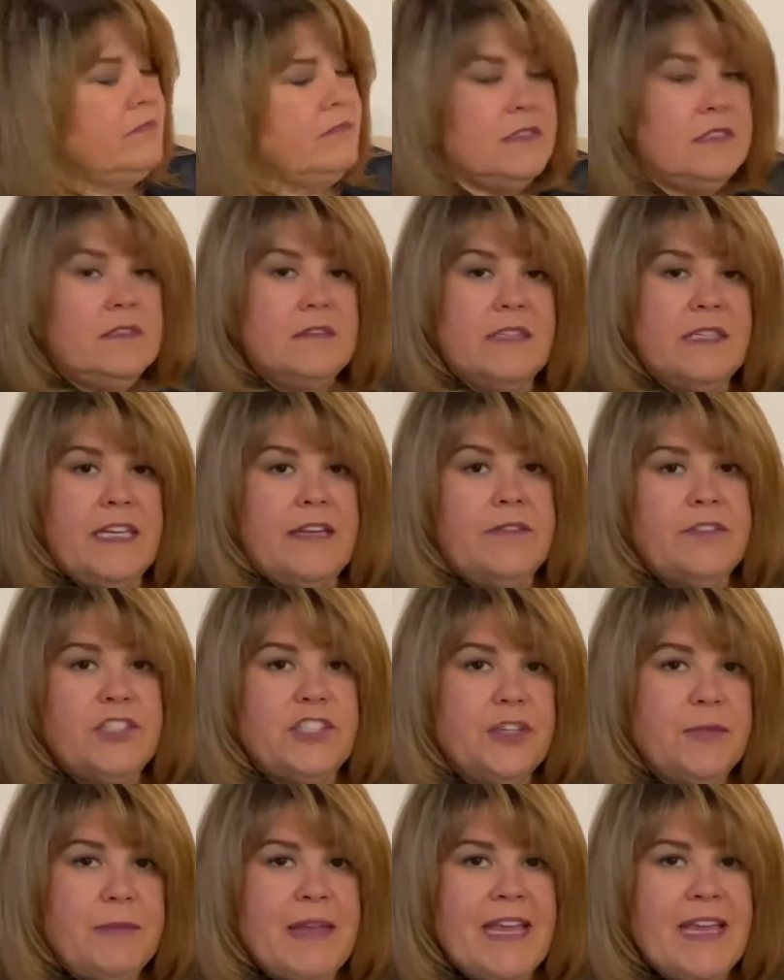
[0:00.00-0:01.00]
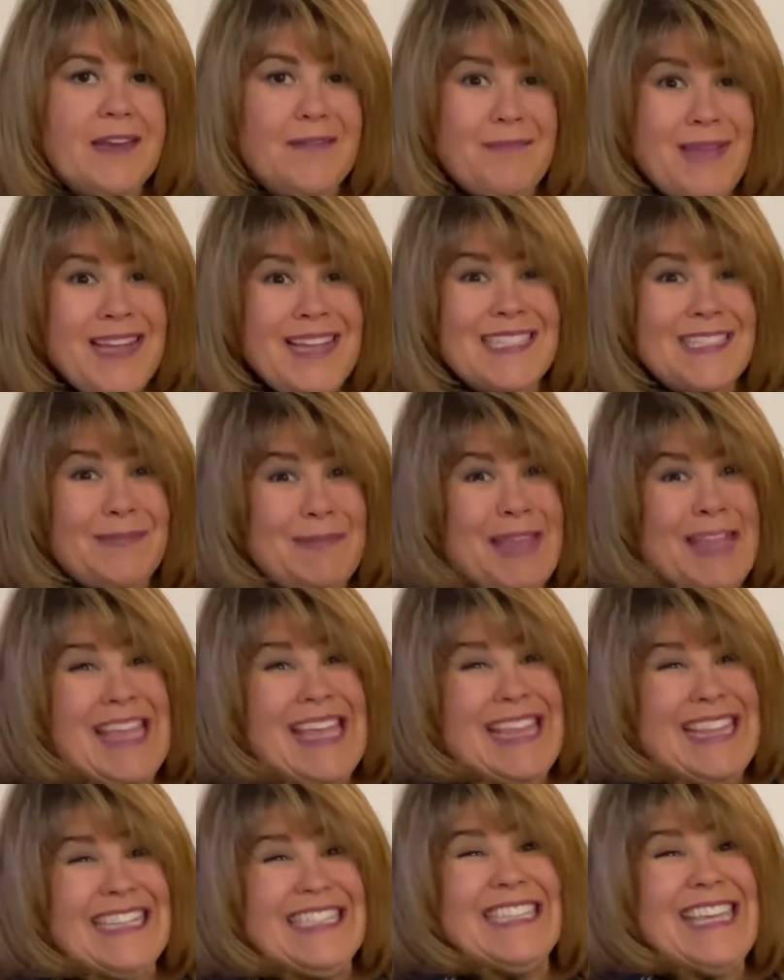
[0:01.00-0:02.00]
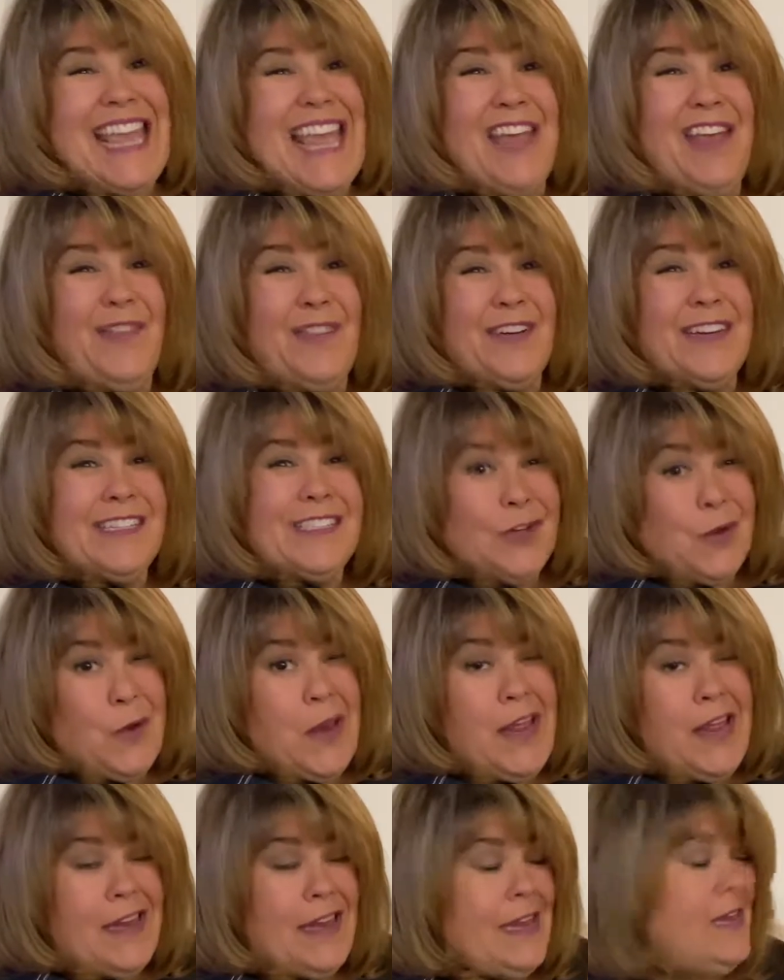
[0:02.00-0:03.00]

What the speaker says: Oh, he was sure making a mess making this cake for his granny.